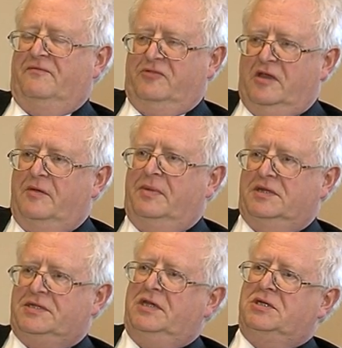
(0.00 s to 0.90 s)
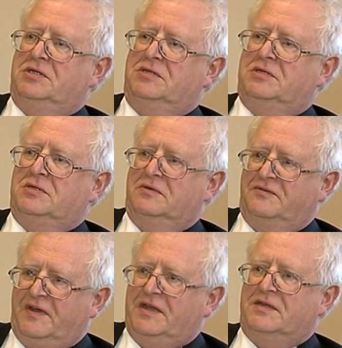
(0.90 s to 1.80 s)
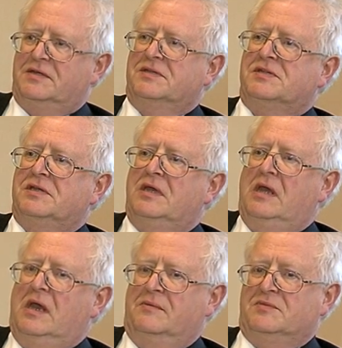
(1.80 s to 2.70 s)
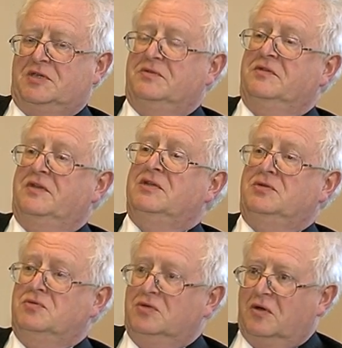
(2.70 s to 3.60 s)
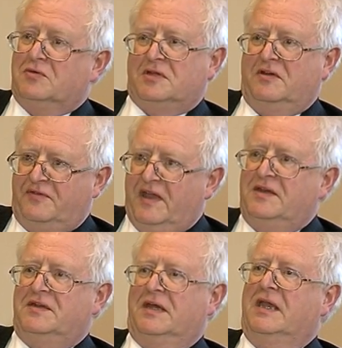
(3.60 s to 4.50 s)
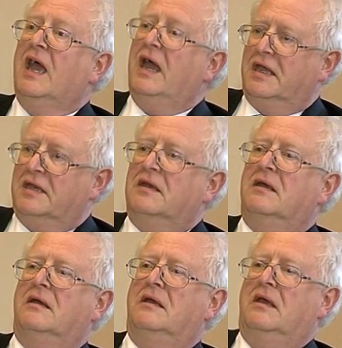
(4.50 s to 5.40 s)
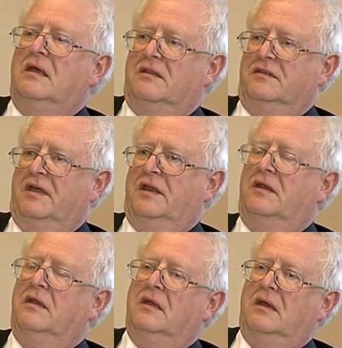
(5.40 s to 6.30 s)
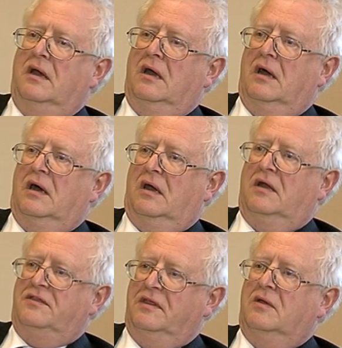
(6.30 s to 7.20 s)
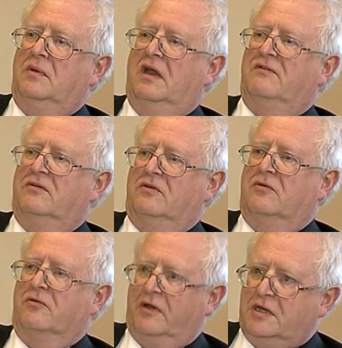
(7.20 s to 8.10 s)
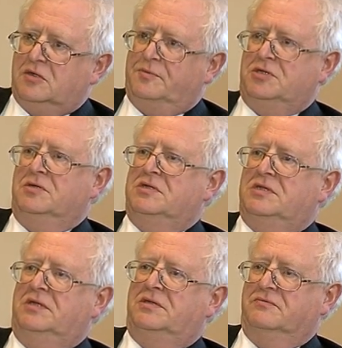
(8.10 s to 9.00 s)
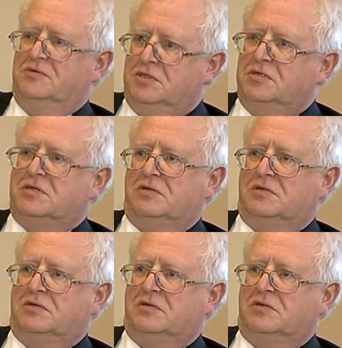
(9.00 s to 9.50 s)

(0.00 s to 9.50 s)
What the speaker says: rehabilitation to offenders so that they do not offend again, then I think we have a great opportunity to reduce